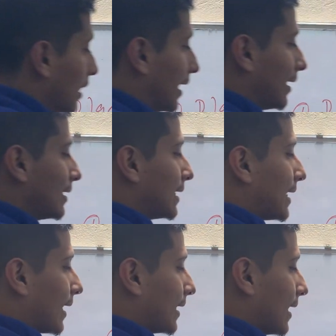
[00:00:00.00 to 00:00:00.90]
it
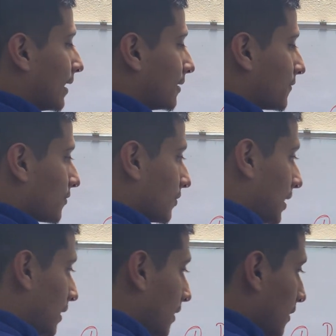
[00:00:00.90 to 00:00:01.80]
can get through
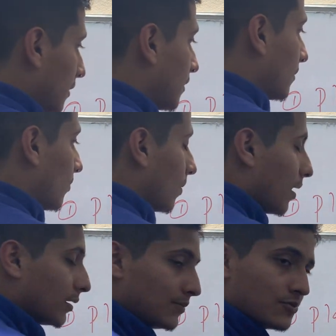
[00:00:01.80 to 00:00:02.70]
the
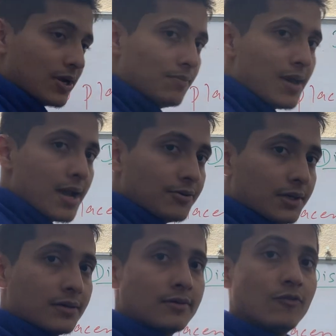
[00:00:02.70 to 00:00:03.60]
blood-brain barrier.
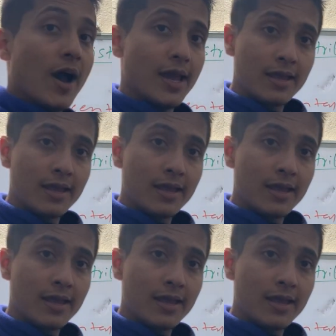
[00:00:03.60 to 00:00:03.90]
Why?